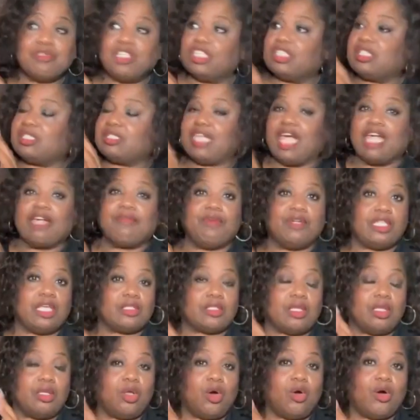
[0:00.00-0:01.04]
I'm just
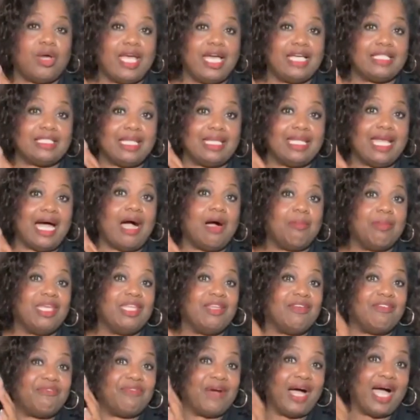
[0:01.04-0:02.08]
thankful that the Lord has
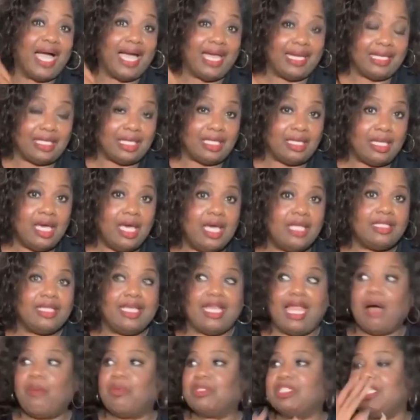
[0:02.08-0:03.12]
allowed me to find it.
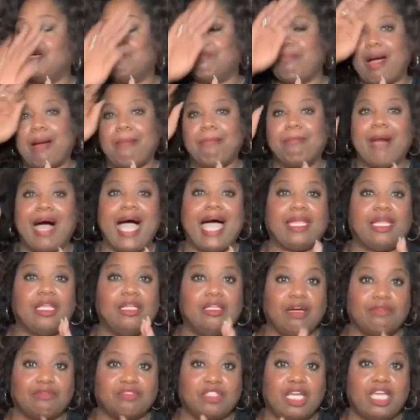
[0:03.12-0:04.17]
That I was in my
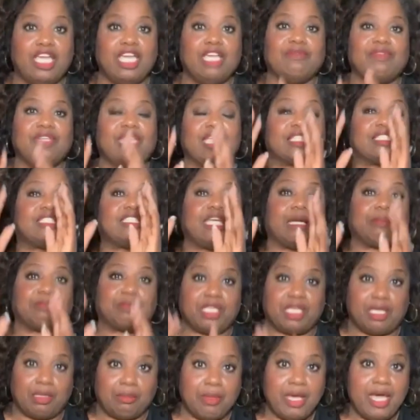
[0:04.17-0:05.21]
mind enough to even
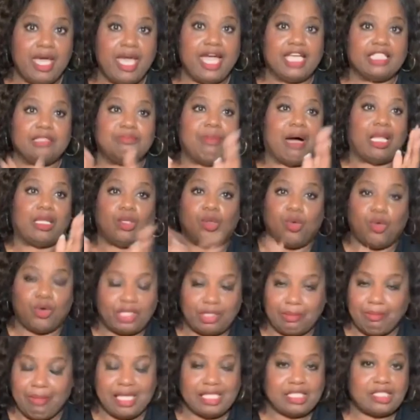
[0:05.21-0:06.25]
accept him as my
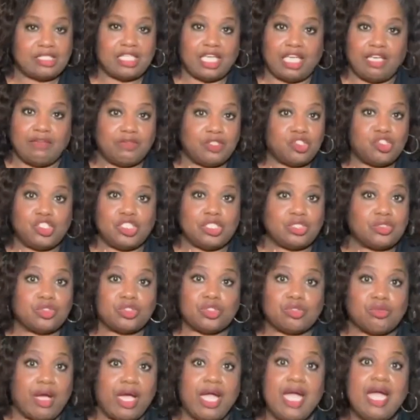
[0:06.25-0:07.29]
Lord and my Savior,
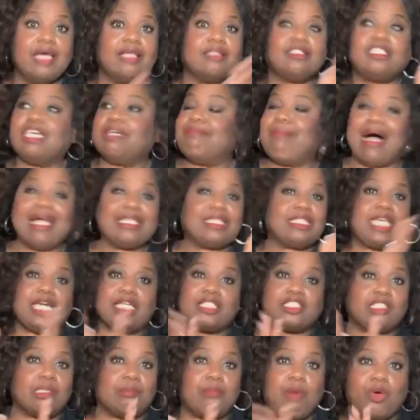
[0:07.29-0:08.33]
Jesus. See,
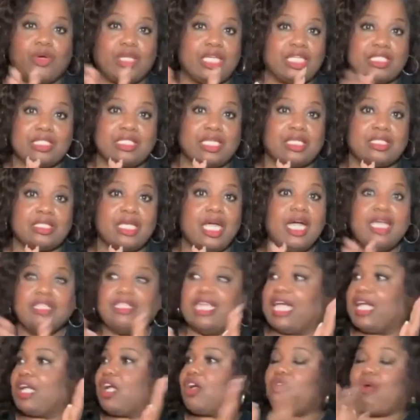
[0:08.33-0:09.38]
my testimony is this,
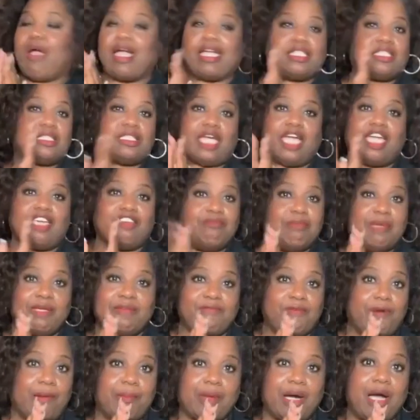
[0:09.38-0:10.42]
that Christ
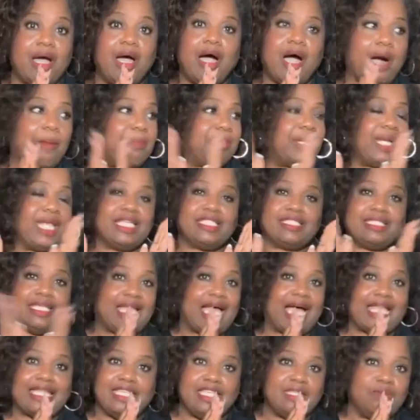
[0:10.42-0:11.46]
saved me from a, a
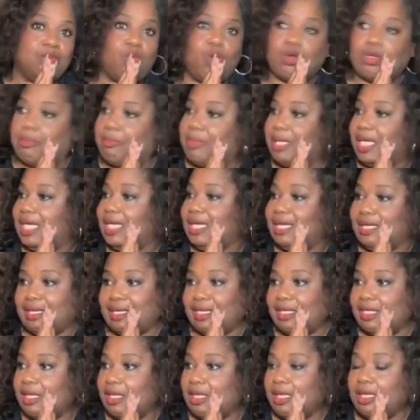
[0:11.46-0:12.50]
place that I didn't want to
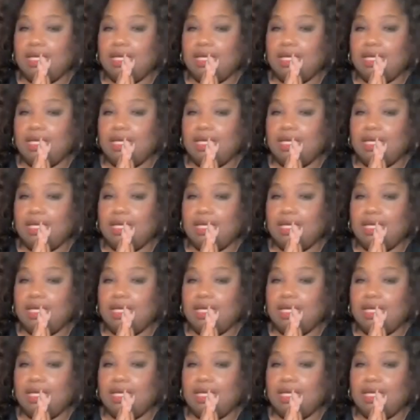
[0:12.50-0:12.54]
be.